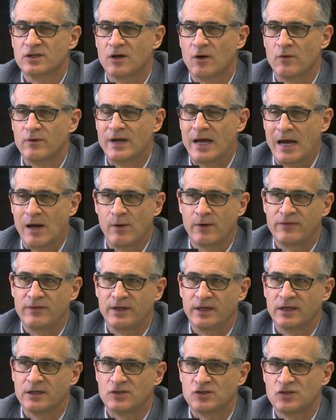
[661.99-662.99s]
ago. Now I
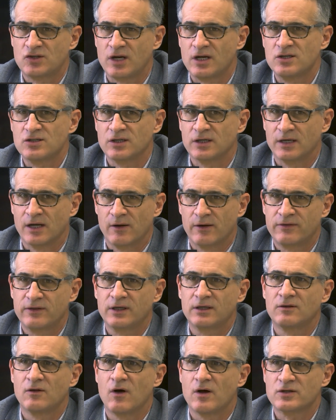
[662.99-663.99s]
think it's changing. Now I
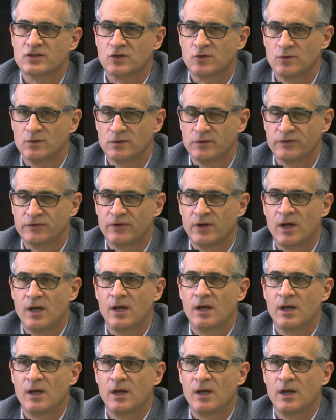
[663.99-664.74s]
think law schools,